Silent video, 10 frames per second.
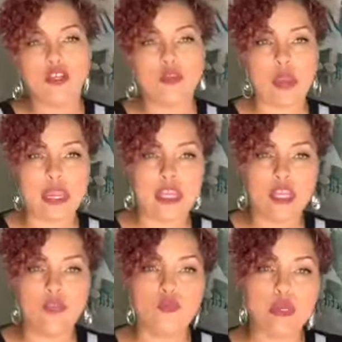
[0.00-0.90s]
you and
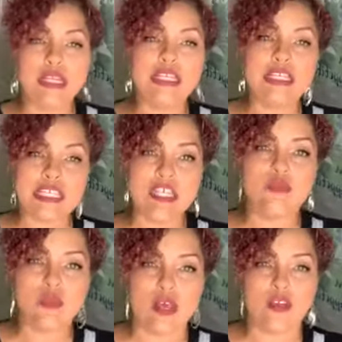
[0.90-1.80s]
it could really
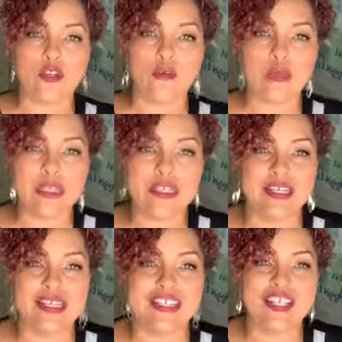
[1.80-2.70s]
derail your
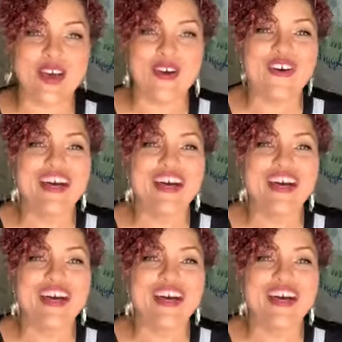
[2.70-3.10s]
business. So